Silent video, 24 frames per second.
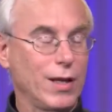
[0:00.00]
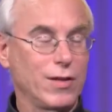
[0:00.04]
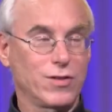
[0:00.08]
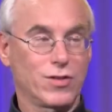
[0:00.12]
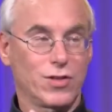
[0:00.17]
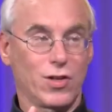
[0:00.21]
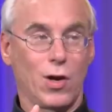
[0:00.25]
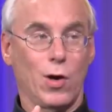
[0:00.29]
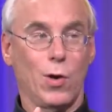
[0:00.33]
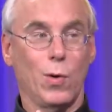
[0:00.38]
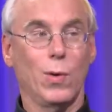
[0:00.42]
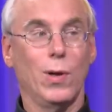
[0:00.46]

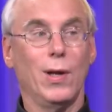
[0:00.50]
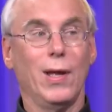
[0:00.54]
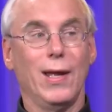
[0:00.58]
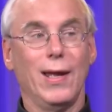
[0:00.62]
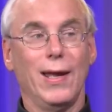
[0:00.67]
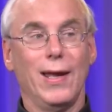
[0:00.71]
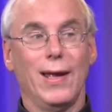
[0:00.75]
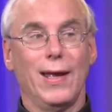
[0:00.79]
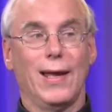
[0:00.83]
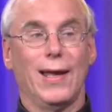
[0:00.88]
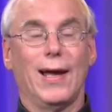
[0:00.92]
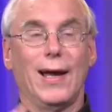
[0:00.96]
So,
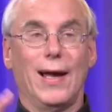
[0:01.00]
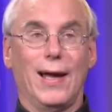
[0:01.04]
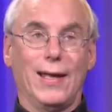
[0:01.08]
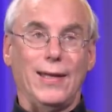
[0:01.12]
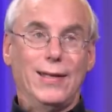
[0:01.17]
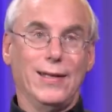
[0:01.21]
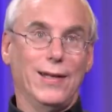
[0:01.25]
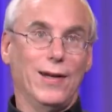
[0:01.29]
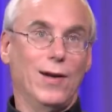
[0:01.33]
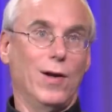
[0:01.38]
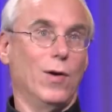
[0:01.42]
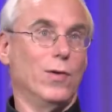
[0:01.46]
uh,
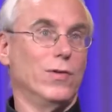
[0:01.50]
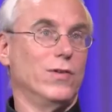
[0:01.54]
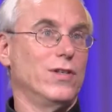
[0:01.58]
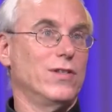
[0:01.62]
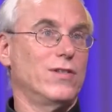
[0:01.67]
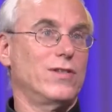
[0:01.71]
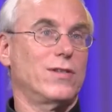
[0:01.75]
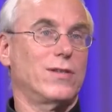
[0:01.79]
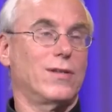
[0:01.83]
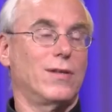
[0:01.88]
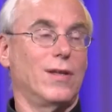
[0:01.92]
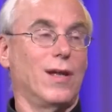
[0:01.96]
you know,
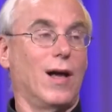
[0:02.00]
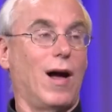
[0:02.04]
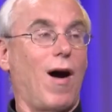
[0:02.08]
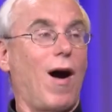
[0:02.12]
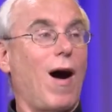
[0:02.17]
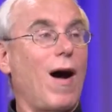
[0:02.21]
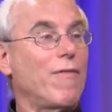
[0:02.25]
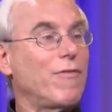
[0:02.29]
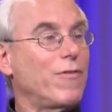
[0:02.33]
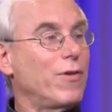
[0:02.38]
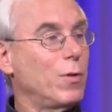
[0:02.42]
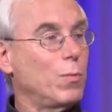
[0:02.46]
just
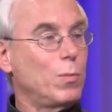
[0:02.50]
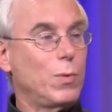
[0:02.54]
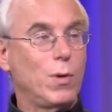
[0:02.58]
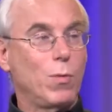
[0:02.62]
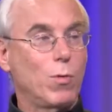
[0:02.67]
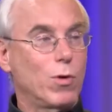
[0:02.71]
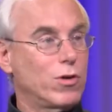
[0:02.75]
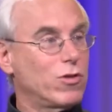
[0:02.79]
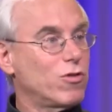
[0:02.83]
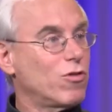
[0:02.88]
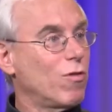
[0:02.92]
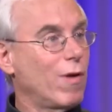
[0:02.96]
often we
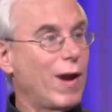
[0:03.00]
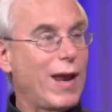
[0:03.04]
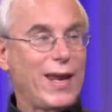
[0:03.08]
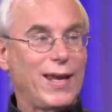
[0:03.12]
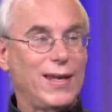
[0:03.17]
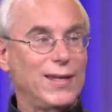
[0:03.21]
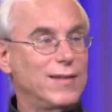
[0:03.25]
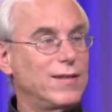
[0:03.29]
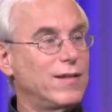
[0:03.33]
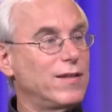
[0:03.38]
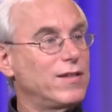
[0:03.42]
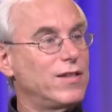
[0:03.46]
were
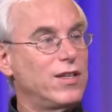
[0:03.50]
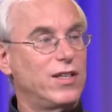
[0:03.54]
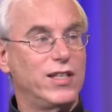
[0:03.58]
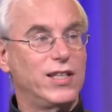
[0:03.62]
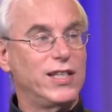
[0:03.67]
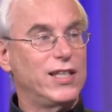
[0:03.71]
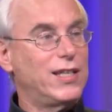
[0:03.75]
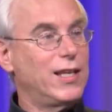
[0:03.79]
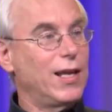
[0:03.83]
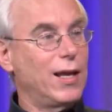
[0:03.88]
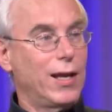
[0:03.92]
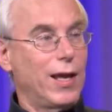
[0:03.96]
trained
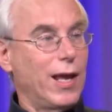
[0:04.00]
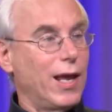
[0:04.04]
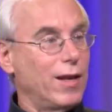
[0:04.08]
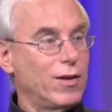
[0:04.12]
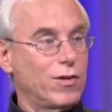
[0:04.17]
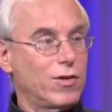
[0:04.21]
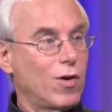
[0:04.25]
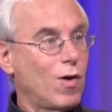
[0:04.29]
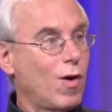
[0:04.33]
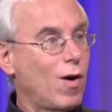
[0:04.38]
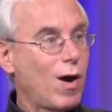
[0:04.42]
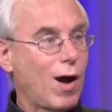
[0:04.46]

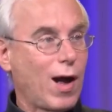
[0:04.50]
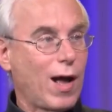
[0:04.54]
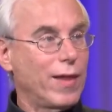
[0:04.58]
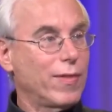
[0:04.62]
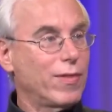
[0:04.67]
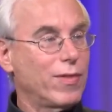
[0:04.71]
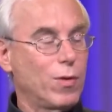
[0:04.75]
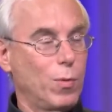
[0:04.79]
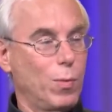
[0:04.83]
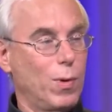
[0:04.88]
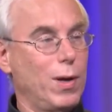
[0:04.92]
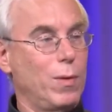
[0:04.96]
and taught
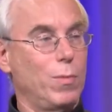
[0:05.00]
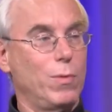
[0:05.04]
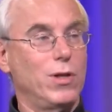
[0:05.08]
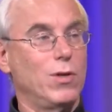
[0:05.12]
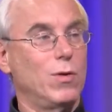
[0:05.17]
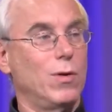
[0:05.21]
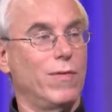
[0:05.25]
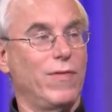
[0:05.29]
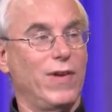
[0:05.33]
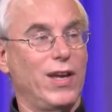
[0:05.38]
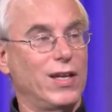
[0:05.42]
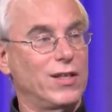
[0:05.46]
the way we
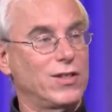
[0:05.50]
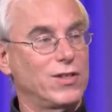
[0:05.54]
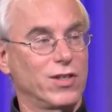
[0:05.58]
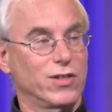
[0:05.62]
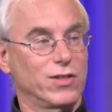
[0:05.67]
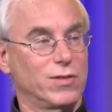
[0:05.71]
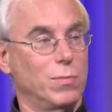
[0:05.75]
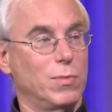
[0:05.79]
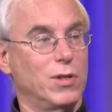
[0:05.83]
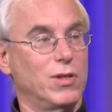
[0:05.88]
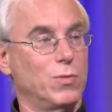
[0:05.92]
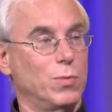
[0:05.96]
do
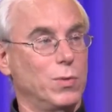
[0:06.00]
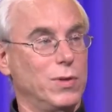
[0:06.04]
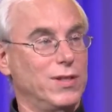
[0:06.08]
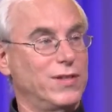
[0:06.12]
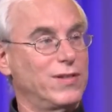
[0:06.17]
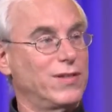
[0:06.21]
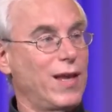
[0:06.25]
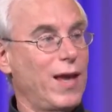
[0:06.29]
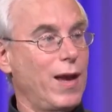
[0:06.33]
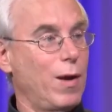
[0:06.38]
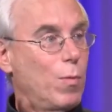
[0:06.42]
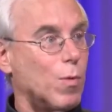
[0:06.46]
evangelism is we
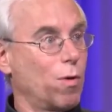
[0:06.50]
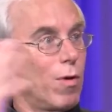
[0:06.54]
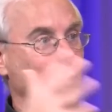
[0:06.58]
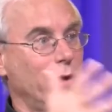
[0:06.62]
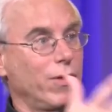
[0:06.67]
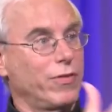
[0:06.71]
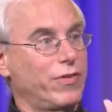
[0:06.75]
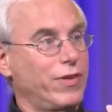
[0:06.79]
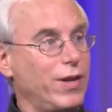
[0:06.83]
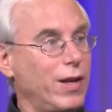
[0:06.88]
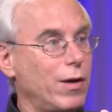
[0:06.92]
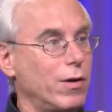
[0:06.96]
say, we're
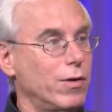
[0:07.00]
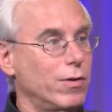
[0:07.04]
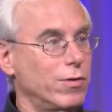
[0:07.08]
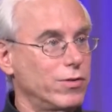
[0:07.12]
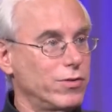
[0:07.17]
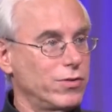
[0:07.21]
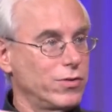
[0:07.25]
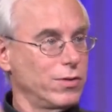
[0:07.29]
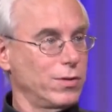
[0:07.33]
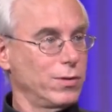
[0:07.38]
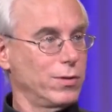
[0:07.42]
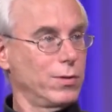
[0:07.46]
all
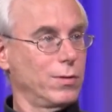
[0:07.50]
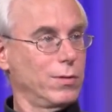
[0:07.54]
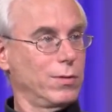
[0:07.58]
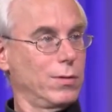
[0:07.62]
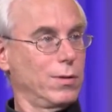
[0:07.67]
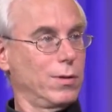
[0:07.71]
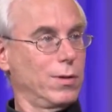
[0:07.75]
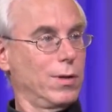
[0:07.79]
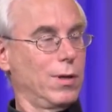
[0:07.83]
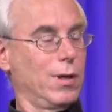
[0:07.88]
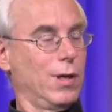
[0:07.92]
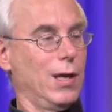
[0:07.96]
sinners.
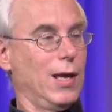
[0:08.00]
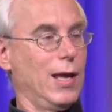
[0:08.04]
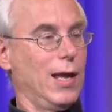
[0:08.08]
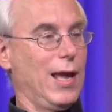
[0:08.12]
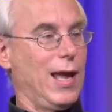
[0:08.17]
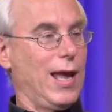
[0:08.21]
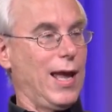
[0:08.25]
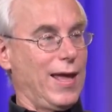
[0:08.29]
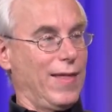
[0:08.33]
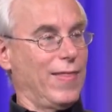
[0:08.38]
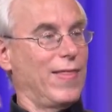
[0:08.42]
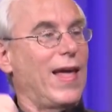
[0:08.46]
Yeah.
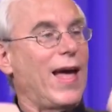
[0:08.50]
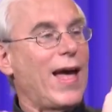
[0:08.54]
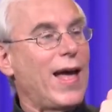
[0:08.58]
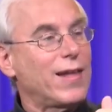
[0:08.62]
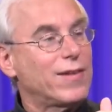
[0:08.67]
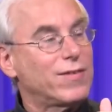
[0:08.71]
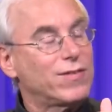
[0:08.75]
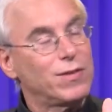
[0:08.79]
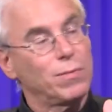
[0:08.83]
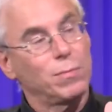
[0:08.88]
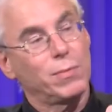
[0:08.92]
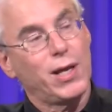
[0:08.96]
And
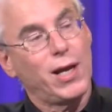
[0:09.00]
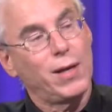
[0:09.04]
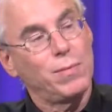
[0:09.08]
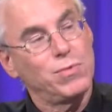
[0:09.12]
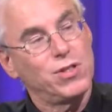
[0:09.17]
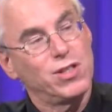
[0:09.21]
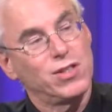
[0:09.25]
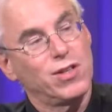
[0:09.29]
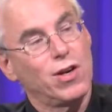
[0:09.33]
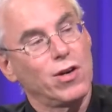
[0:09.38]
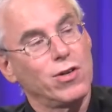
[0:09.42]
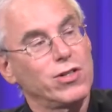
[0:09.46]
that
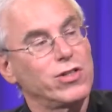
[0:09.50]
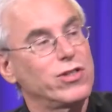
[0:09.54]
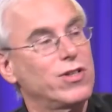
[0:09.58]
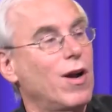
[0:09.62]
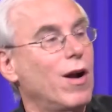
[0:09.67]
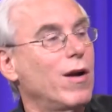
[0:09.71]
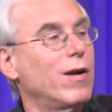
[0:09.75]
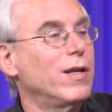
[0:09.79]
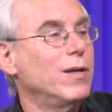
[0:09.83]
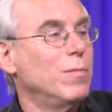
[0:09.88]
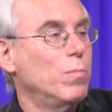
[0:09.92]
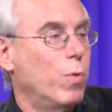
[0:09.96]
sometimes is our
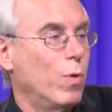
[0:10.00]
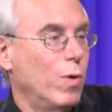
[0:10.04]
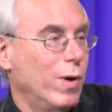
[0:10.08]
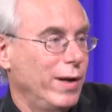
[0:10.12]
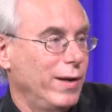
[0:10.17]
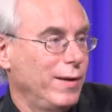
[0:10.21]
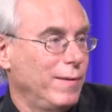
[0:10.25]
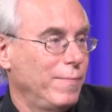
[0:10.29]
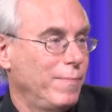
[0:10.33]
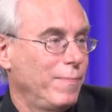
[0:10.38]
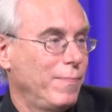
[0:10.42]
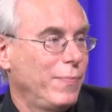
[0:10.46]
starting point.
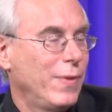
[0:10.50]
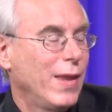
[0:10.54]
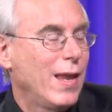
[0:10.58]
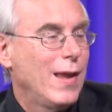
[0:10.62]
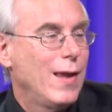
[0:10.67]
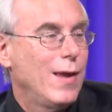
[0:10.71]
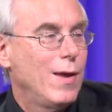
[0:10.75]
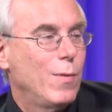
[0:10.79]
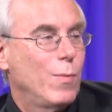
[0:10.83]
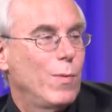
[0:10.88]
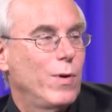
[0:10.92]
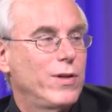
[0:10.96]

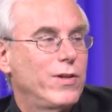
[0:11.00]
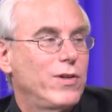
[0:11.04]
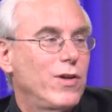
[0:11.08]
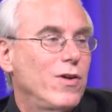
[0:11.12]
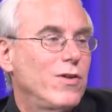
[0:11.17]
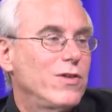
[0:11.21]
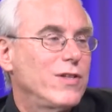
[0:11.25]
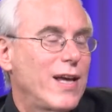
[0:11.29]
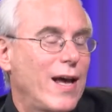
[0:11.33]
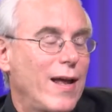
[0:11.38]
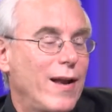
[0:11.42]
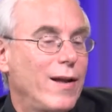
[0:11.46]
But it
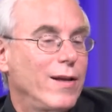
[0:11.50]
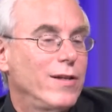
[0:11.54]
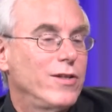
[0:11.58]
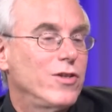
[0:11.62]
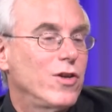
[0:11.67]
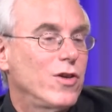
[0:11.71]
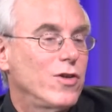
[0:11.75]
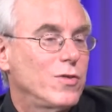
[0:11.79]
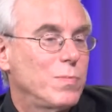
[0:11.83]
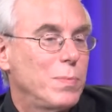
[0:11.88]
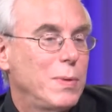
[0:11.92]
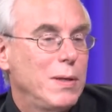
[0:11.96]
turns out
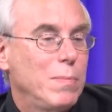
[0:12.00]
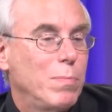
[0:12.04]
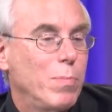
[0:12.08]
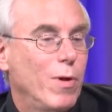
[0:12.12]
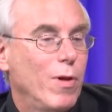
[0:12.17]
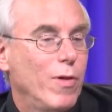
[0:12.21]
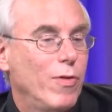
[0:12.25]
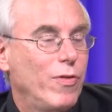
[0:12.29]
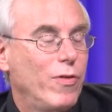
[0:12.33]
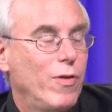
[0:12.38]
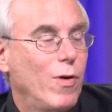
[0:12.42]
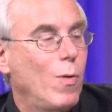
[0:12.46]
unchurched
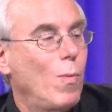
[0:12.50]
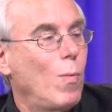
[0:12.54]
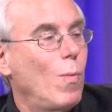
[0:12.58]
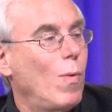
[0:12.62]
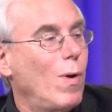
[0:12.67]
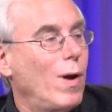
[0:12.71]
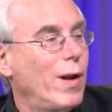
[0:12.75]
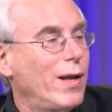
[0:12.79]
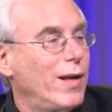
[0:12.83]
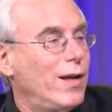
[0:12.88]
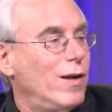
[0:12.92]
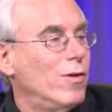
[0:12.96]
people don't
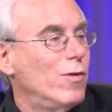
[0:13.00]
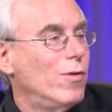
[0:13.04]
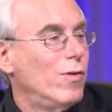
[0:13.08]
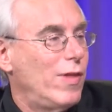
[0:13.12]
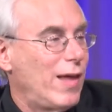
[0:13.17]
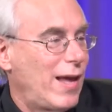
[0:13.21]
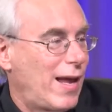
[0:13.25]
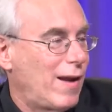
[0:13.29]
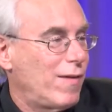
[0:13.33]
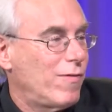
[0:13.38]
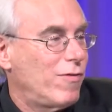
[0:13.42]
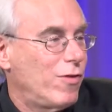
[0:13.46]
want to hear
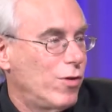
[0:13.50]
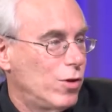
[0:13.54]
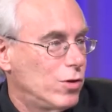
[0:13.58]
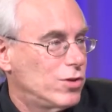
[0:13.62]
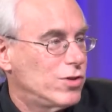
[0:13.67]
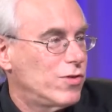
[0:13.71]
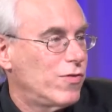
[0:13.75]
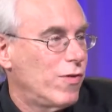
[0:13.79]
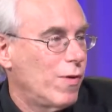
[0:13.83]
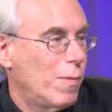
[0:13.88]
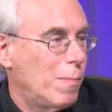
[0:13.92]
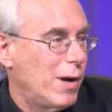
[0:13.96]
that first yeah.
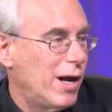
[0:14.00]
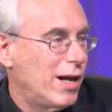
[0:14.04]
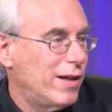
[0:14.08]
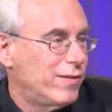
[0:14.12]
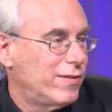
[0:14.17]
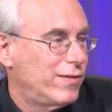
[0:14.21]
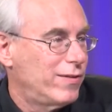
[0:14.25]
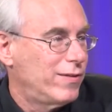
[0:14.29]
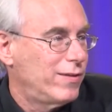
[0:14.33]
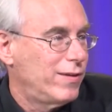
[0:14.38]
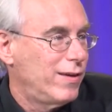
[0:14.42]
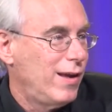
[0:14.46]
from
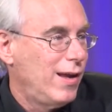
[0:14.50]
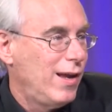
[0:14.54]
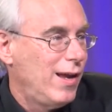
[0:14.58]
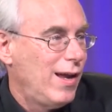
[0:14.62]
us. right.